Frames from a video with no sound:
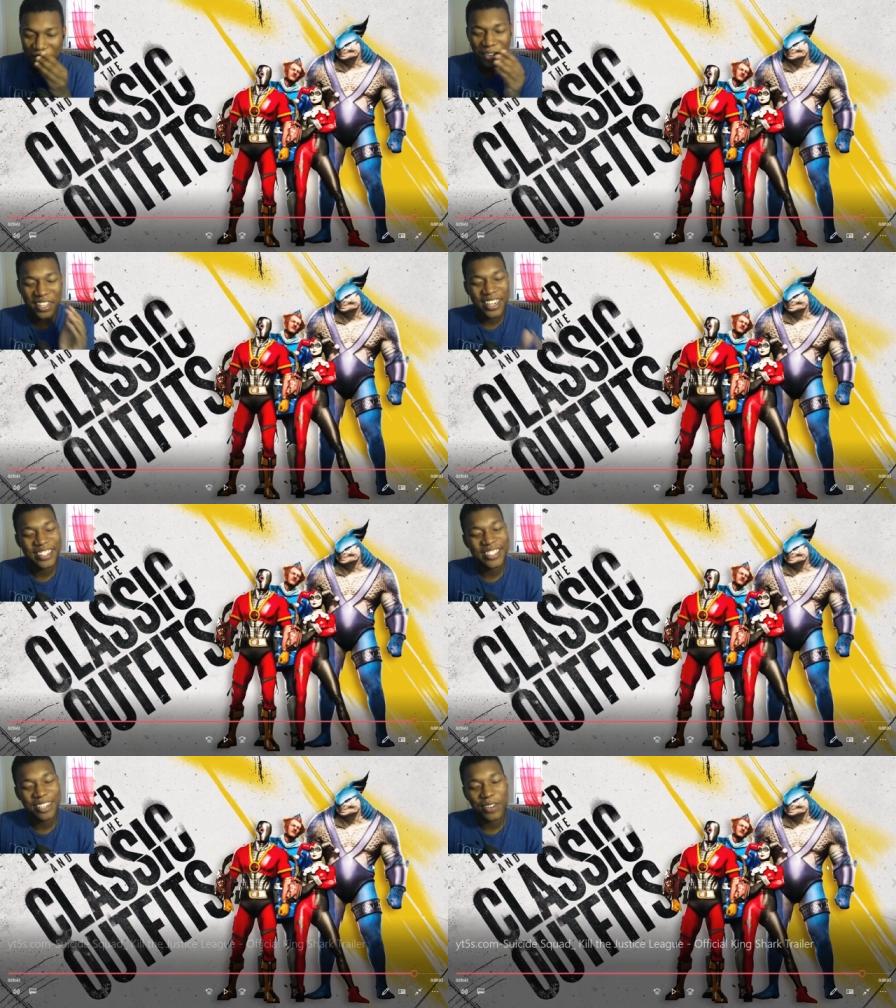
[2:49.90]
what do you
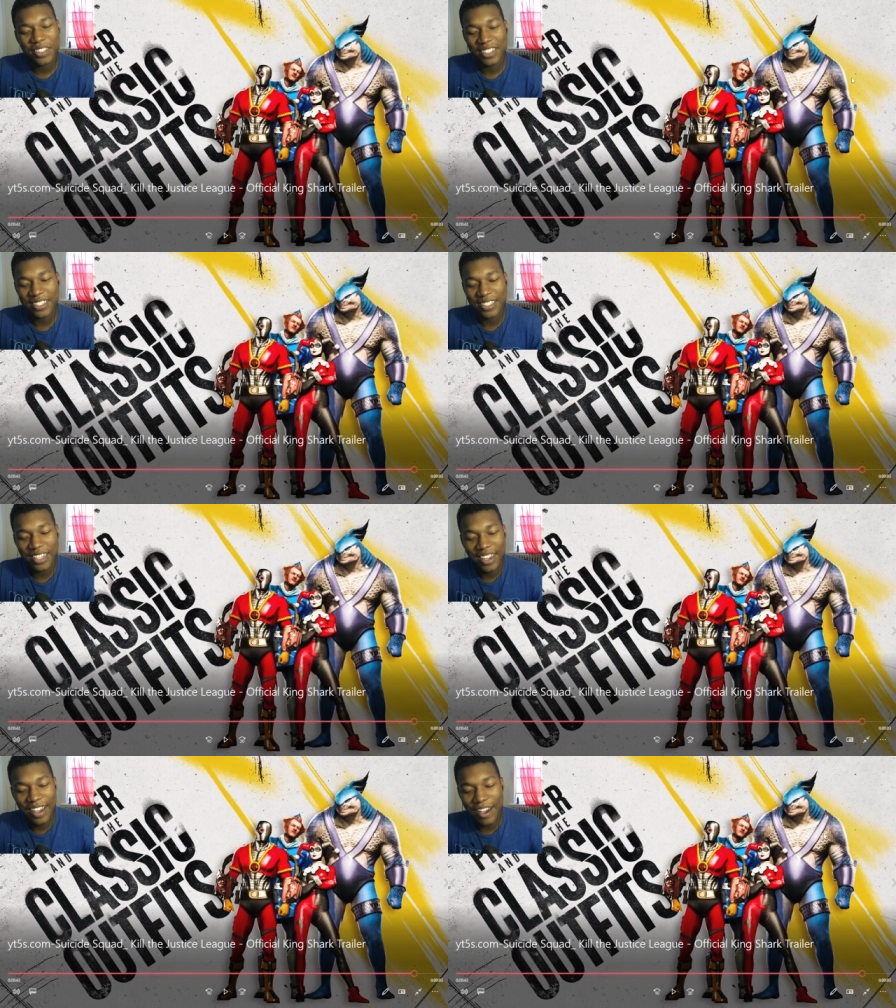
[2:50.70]
guys think about this?
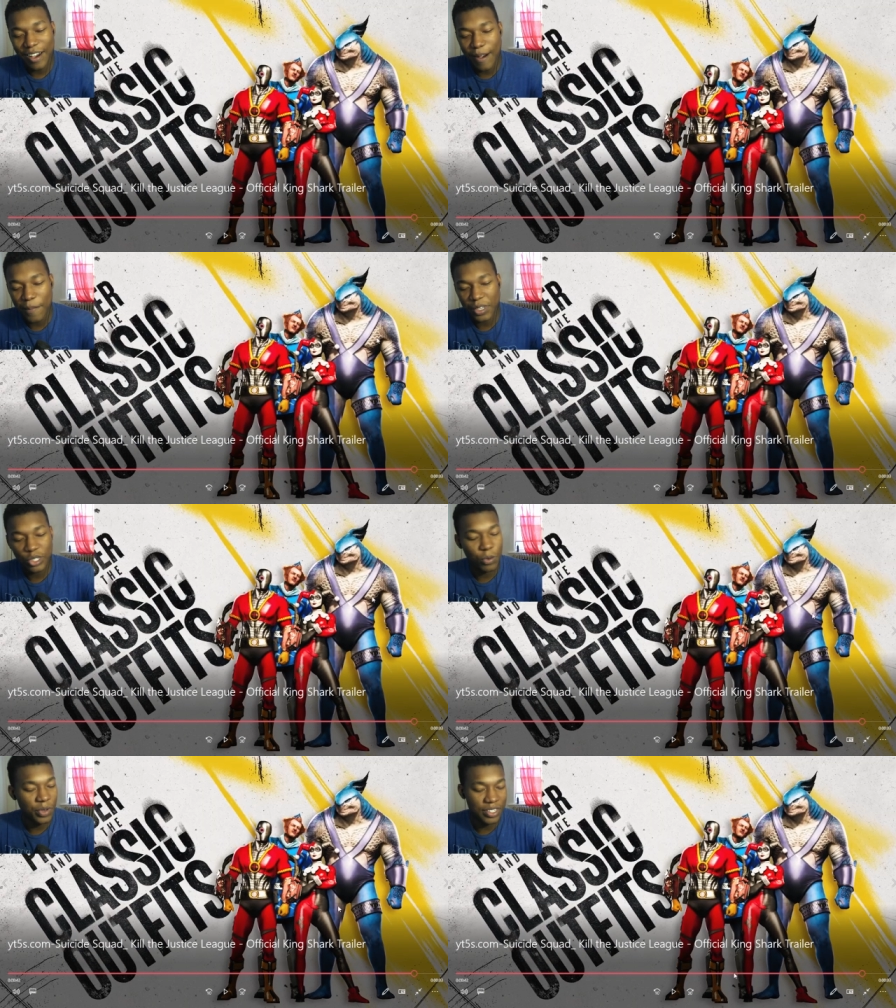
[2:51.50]
Um,
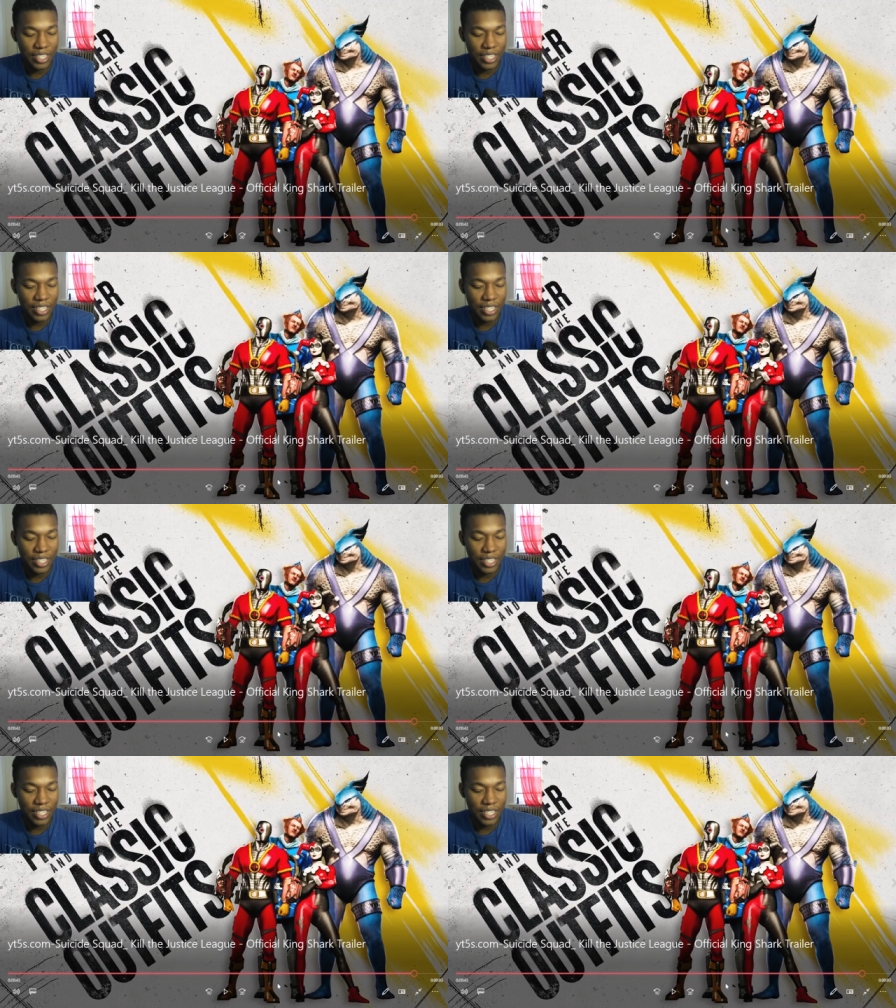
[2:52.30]
super